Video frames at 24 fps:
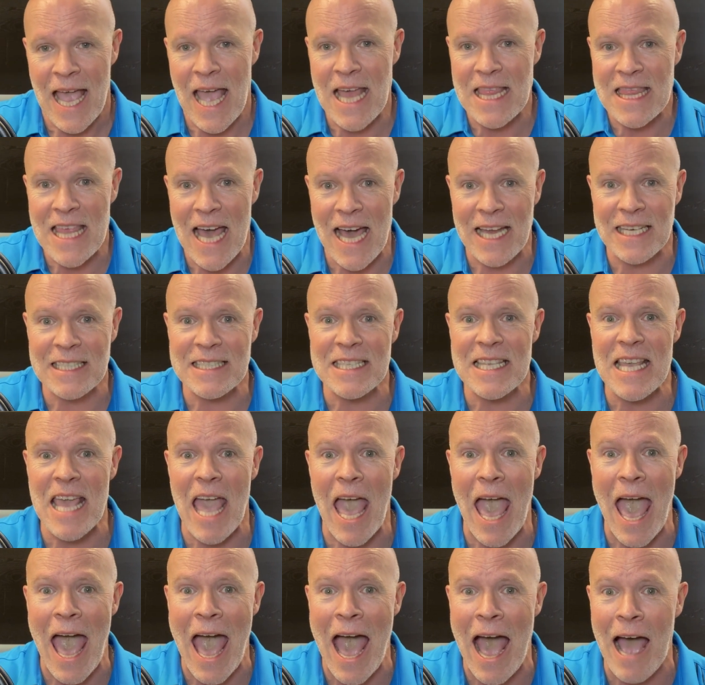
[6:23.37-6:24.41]
And that is the
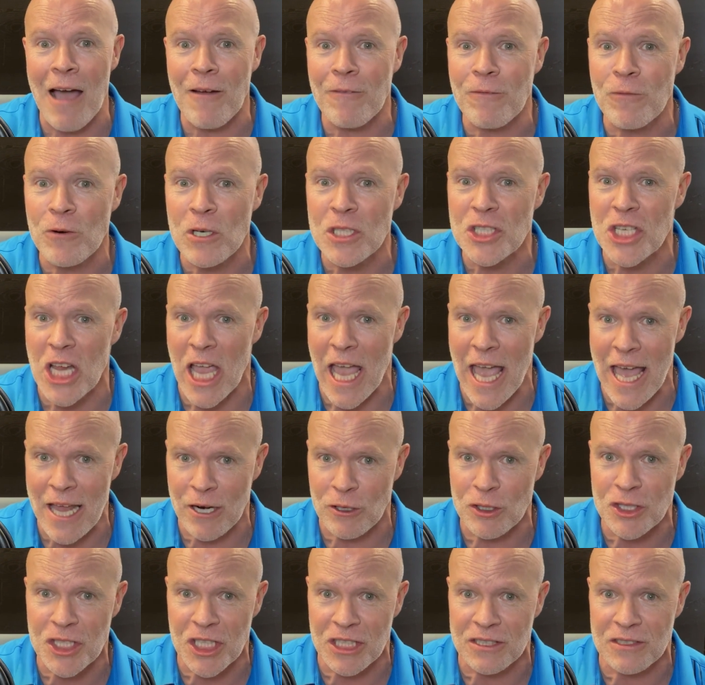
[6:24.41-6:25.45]
average
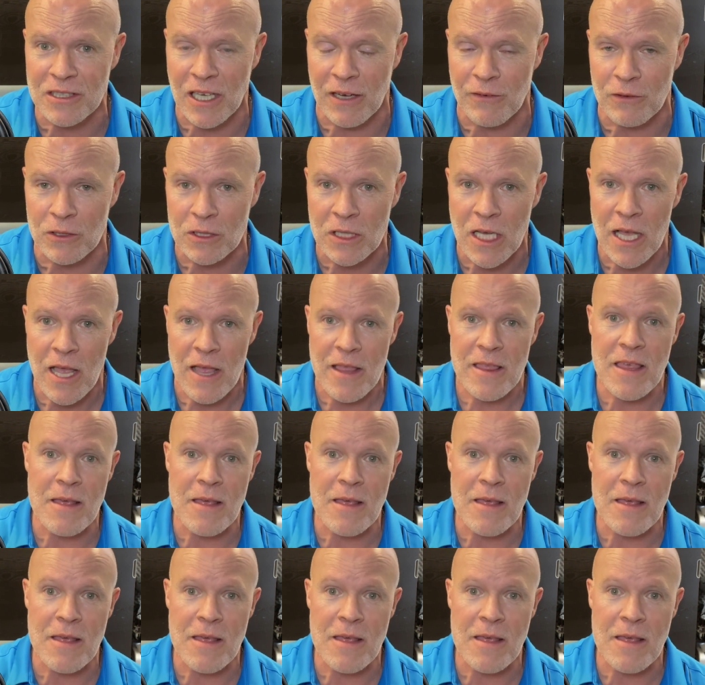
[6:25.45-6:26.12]
energy level